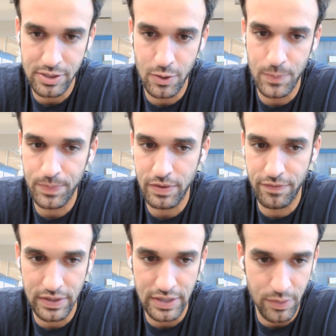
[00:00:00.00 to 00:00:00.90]
So
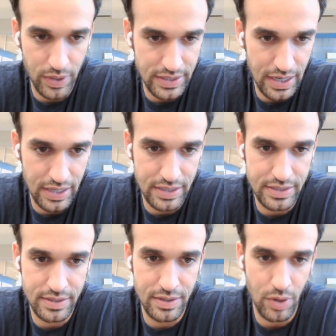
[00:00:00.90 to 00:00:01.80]
finding the right talent,